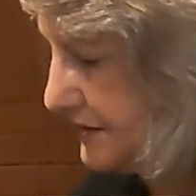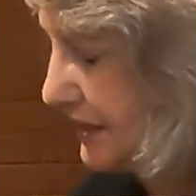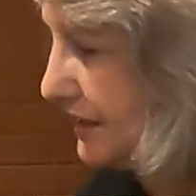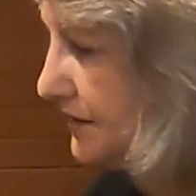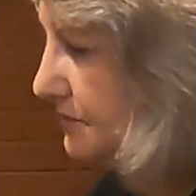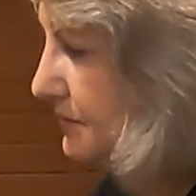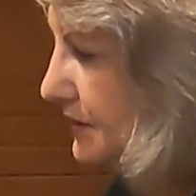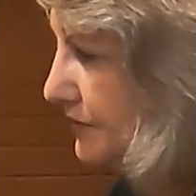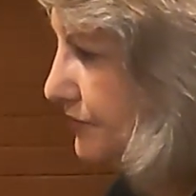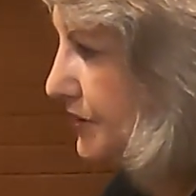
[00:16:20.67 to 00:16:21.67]
taken
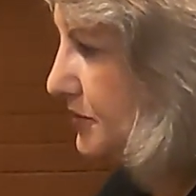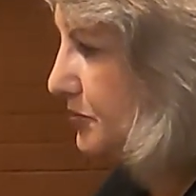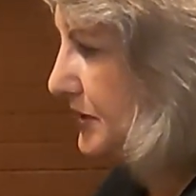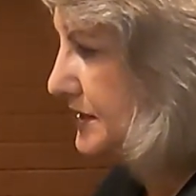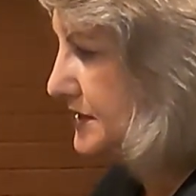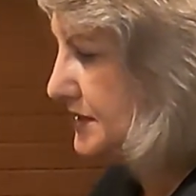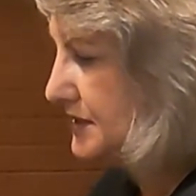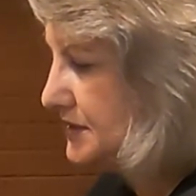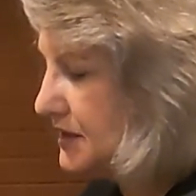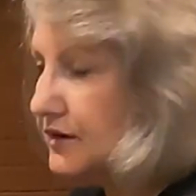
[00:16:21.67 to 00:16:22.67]
the front
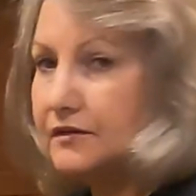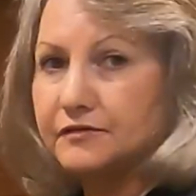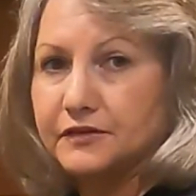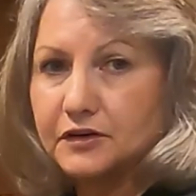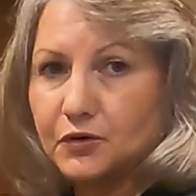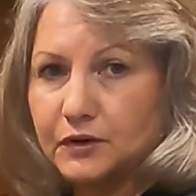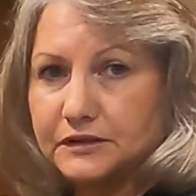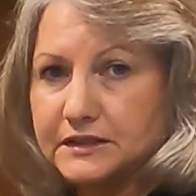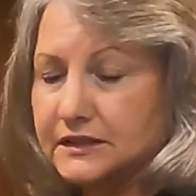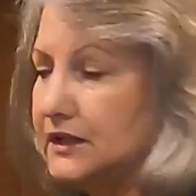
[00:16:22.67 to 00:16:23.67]
pieces of the
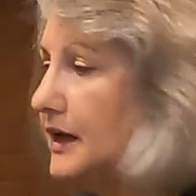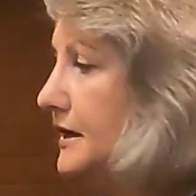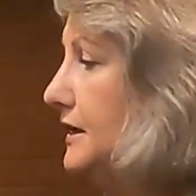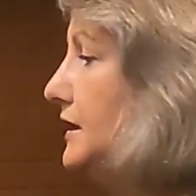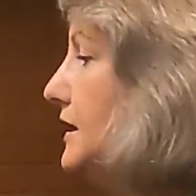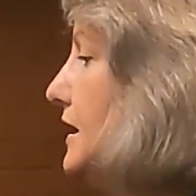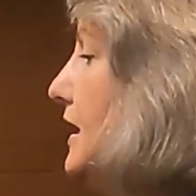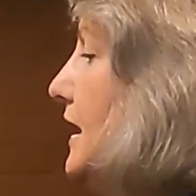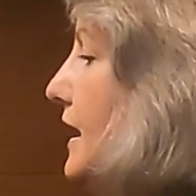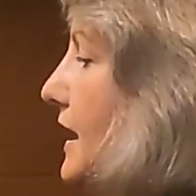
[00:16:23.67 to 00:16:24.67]
quilted lining
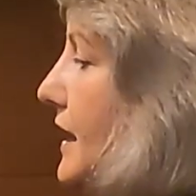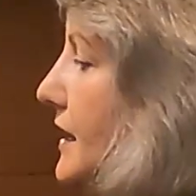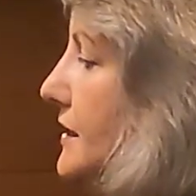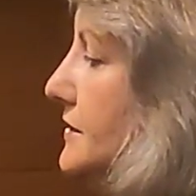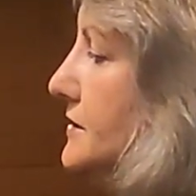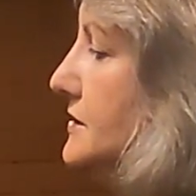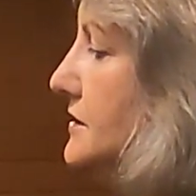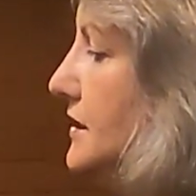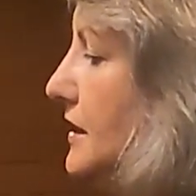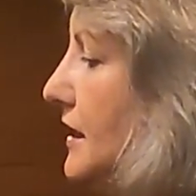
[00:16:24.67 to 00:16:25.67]
and
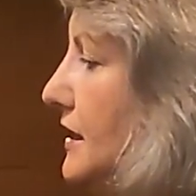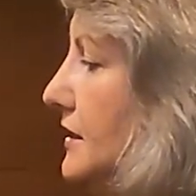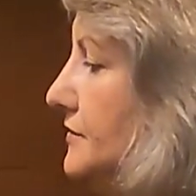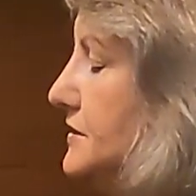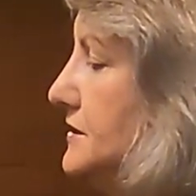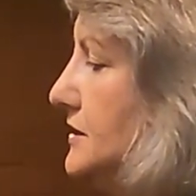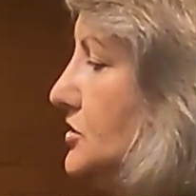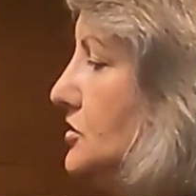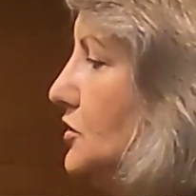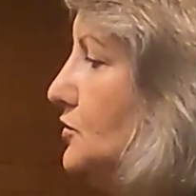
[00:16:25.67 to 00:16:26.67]
I've
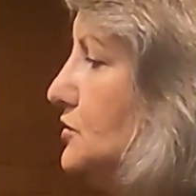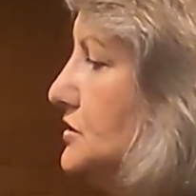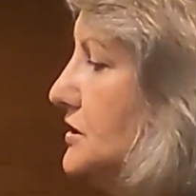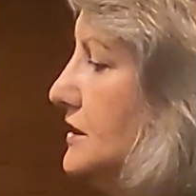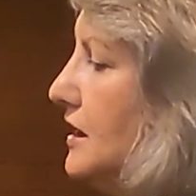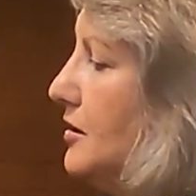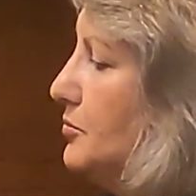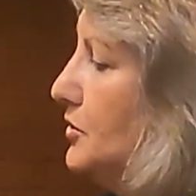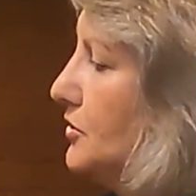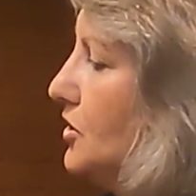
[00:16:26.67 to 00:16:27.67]
stitched those to the
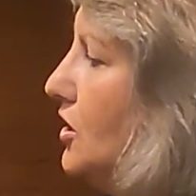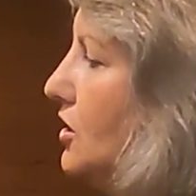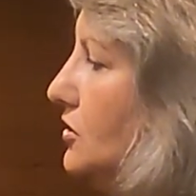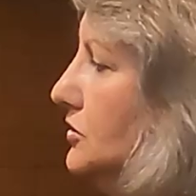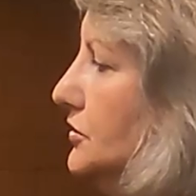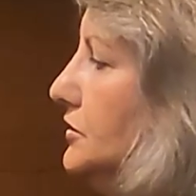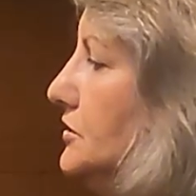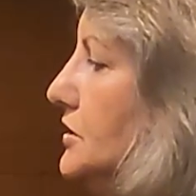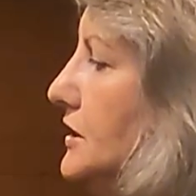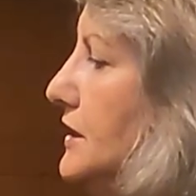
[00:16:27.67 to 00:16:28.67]
upper collar,
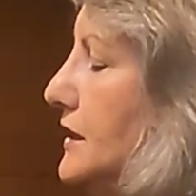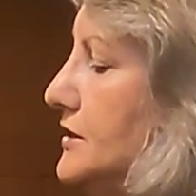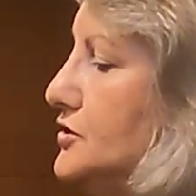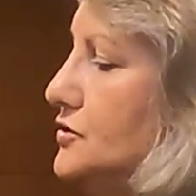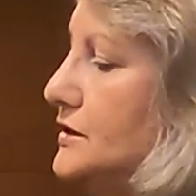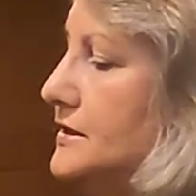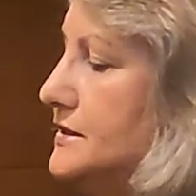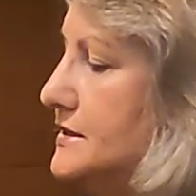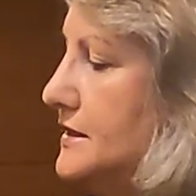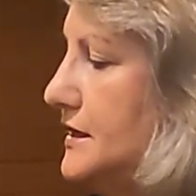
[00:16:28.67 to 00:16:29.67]
as you can
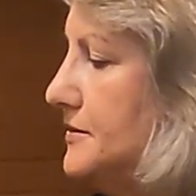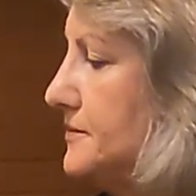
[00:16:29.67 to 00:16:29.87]
see.